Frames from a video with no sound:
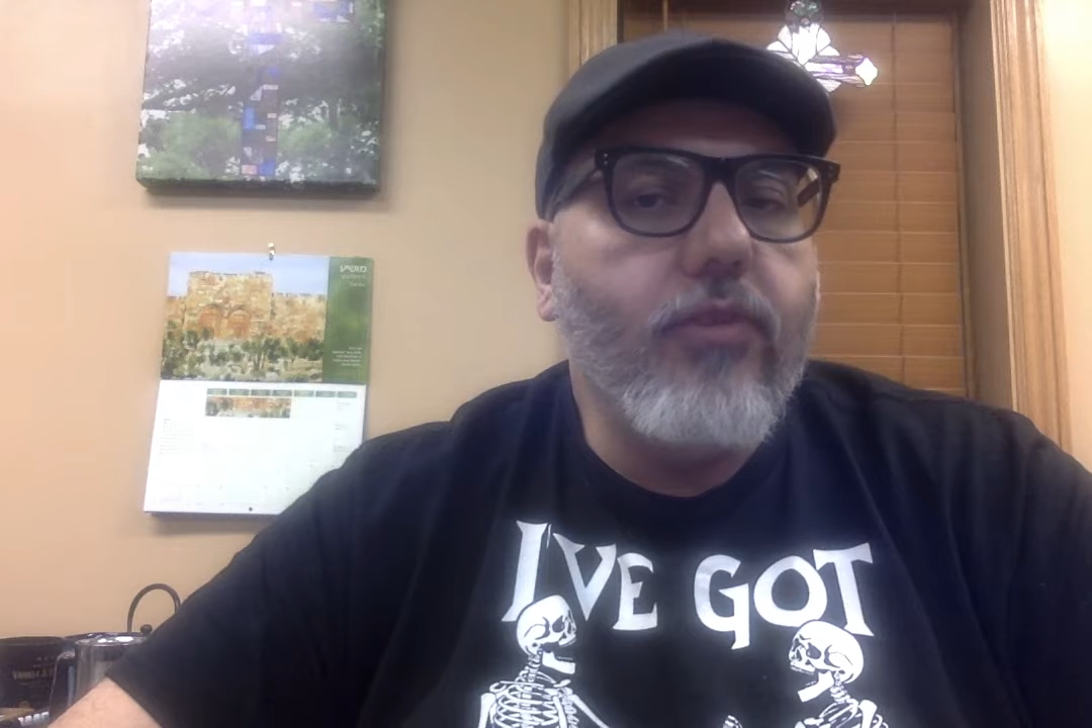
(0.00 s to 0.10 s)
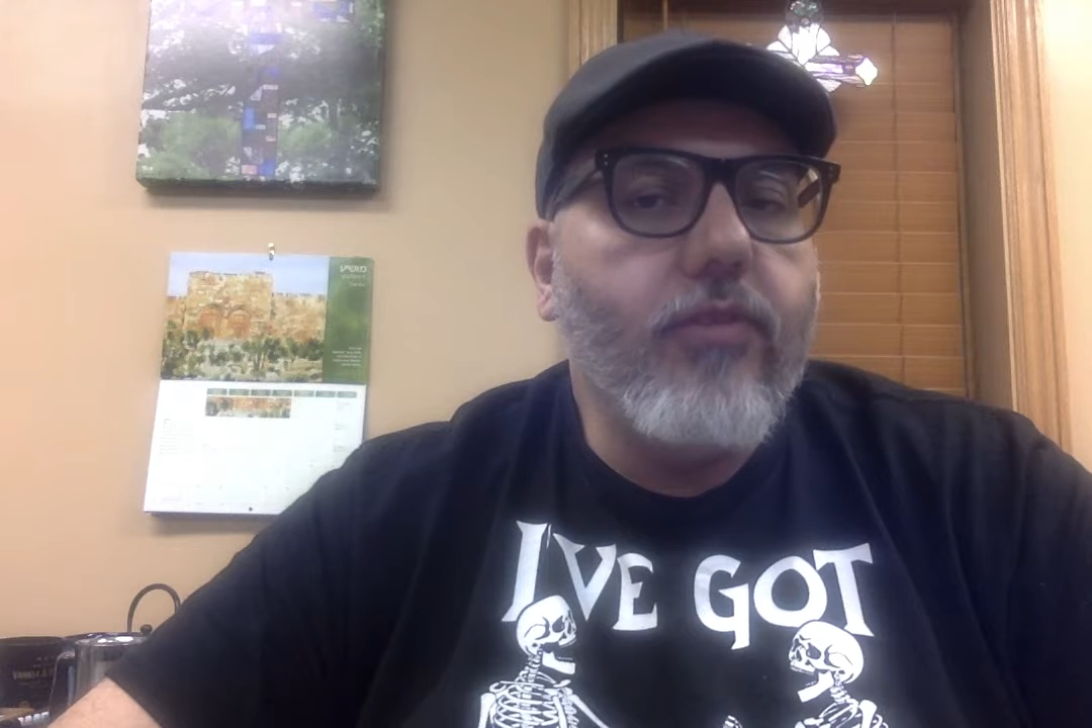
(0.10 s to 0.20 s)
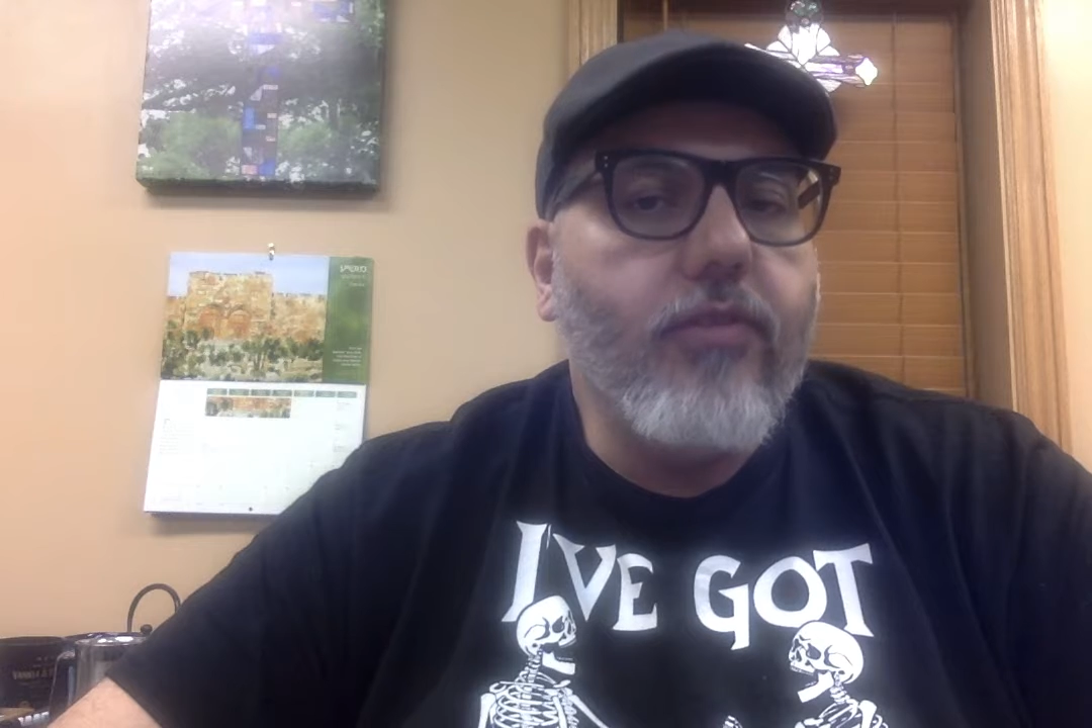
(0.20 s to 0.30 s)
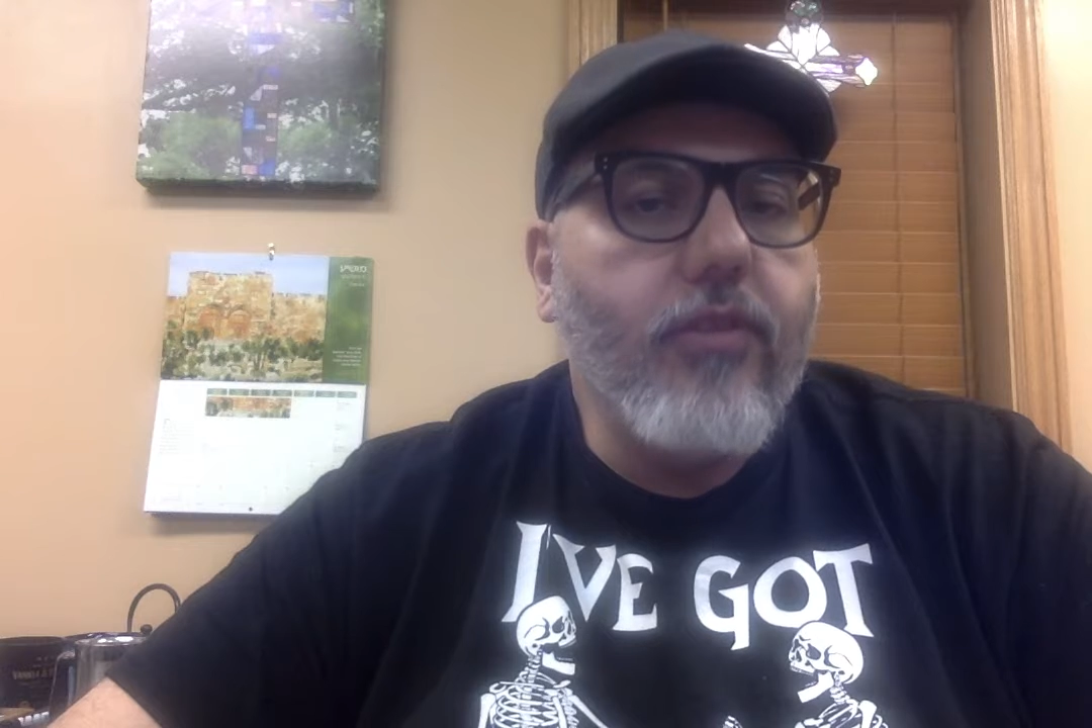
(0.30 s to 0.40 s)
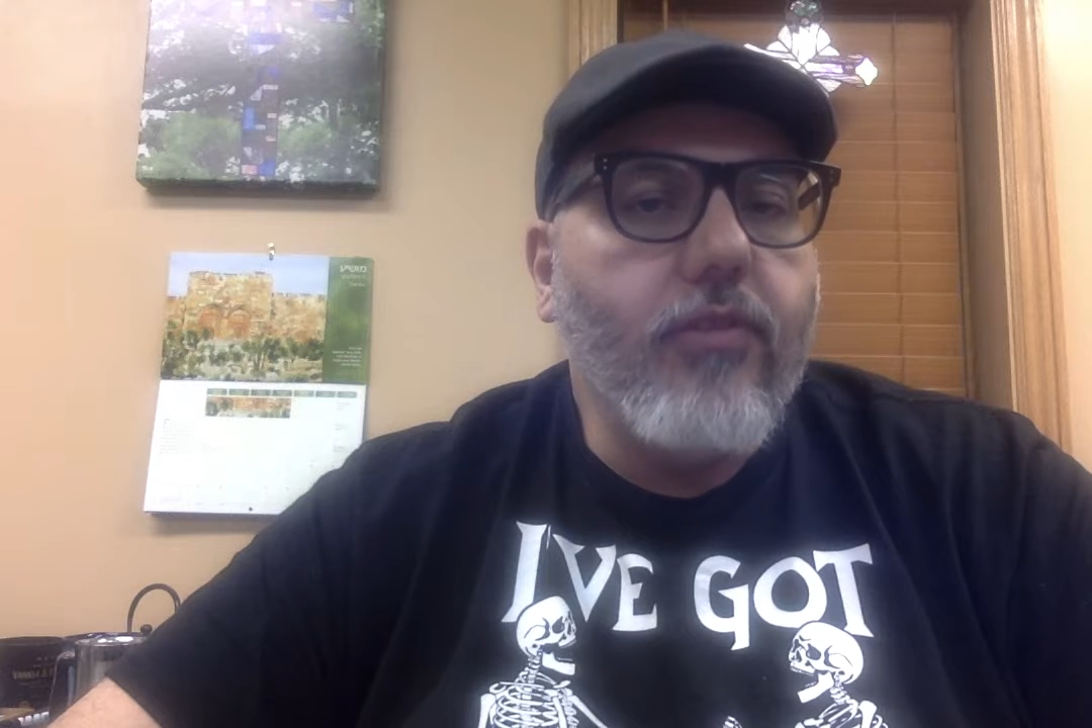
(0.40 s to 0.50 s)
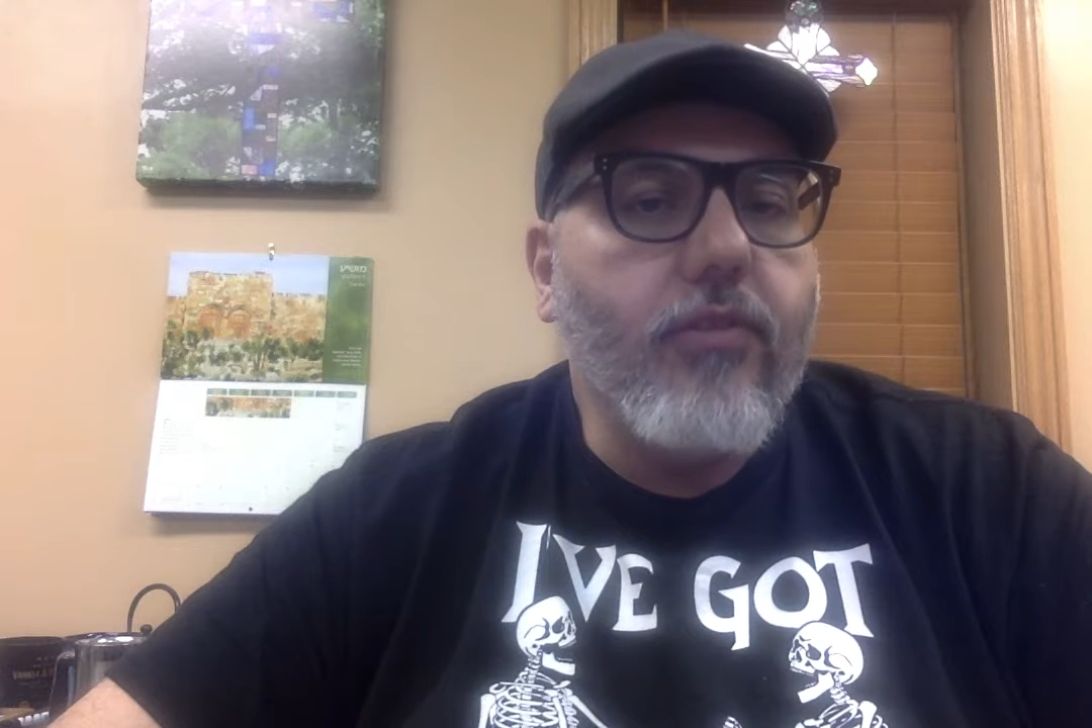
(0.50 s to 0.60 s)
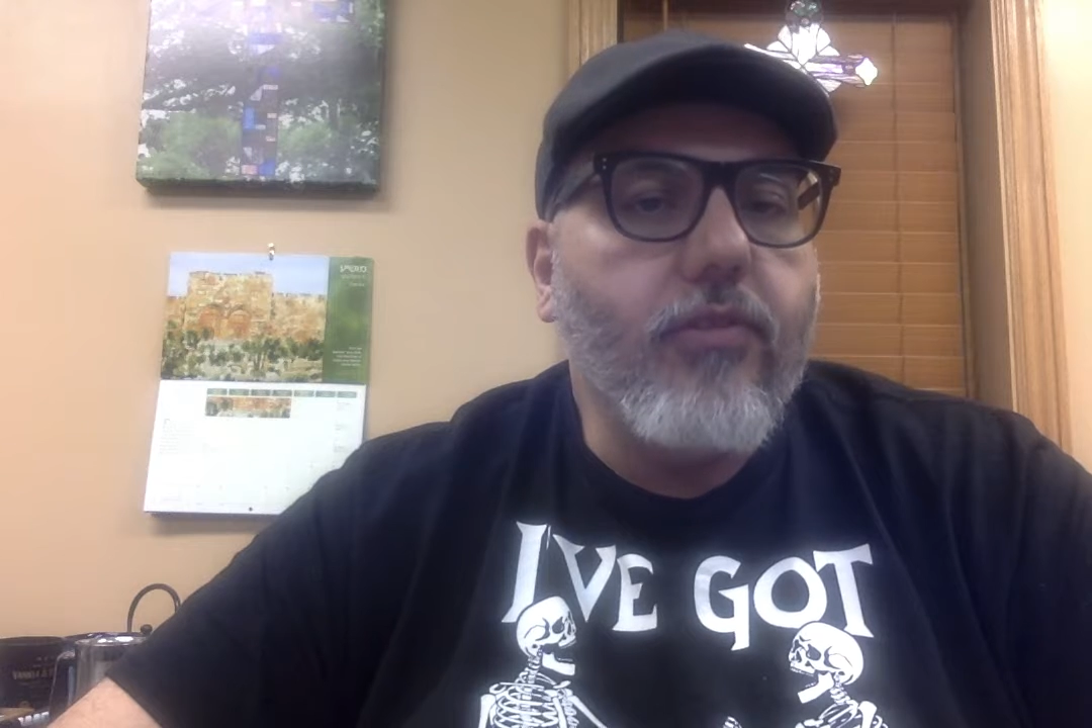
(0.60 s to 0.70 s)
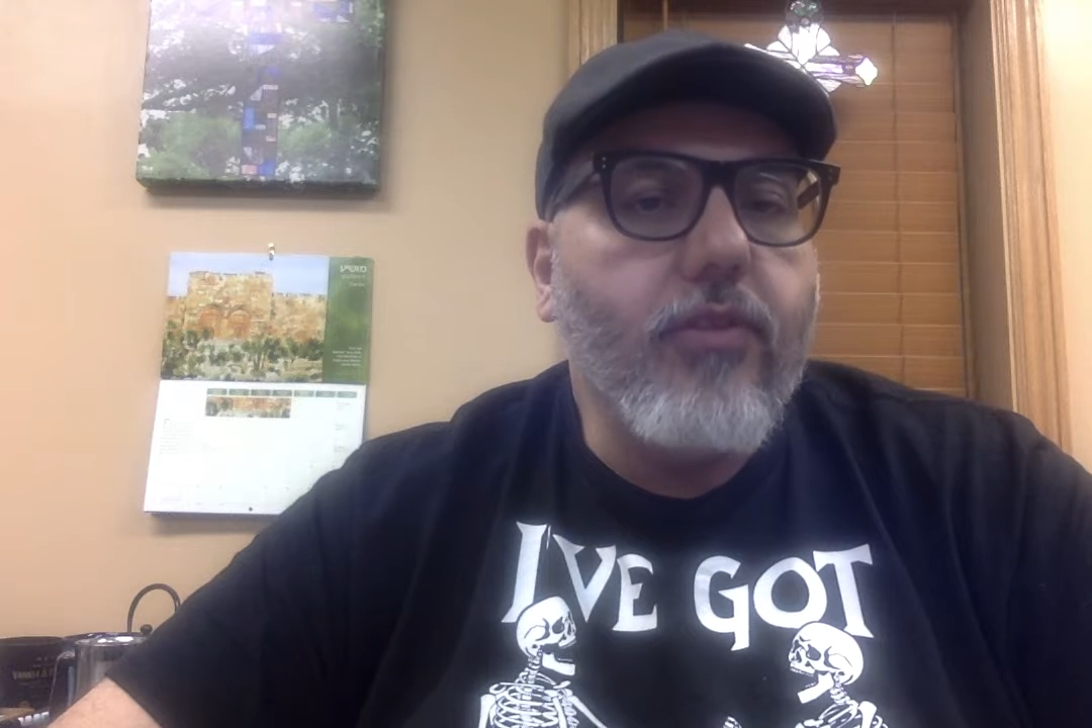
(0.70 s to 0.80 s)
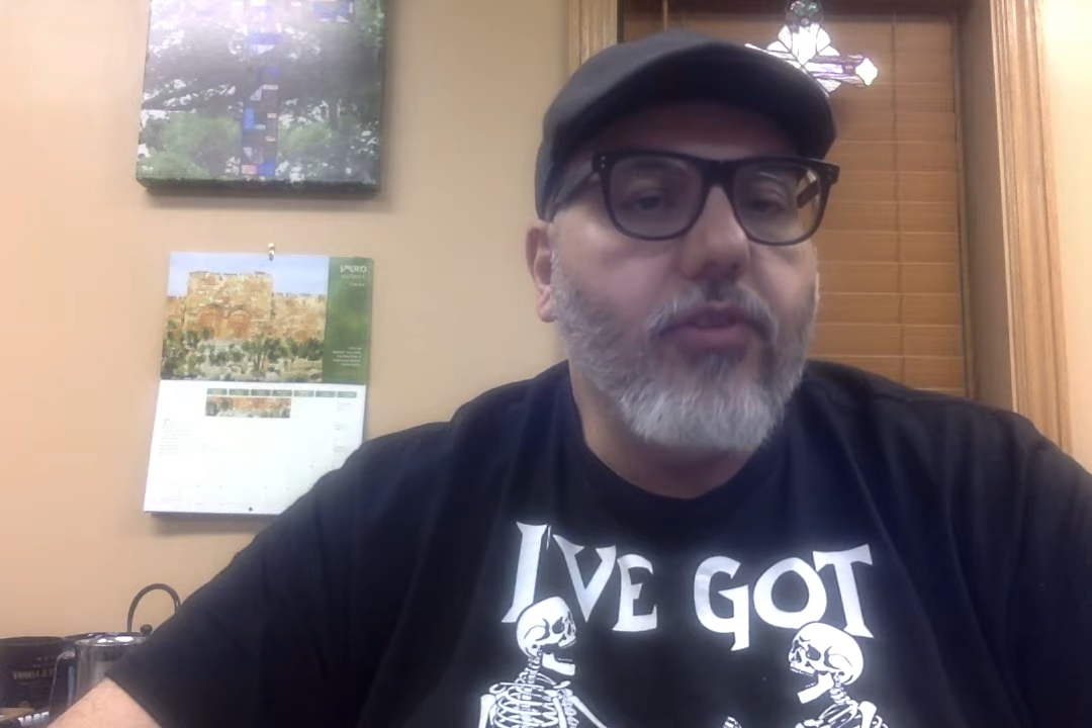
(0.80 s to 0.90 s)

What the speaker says: is Caesar's,